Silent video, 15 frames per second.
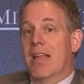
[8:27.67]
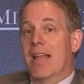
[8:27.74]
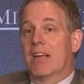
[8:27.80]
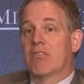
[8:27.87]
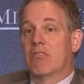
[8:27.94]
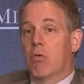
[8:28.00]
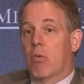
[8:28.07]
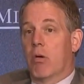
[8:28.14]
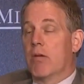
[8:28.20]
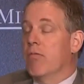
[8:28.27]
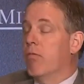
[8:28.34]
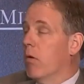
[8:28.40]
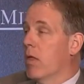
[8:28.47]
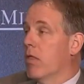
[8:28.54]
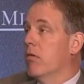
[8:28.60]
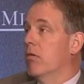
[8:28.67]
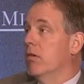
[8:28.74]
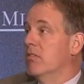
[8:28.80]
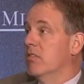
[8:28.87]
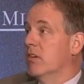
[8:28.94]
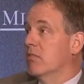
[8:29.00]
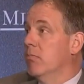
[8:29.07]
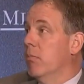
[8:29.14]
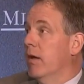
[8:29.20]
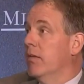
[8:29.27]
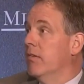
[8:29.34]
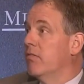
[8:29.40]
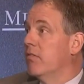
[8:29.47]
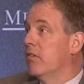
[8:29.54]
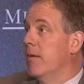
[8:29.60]
the next 24 to 36
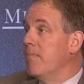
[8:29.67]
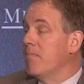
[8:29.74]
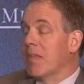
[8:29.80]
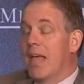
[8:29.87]
months.